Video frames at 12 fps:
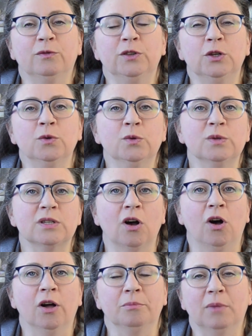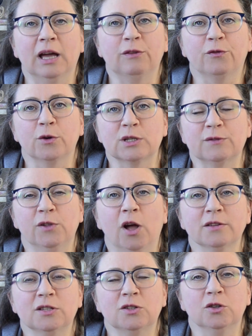views on my first
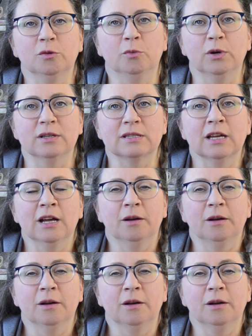Flosstube was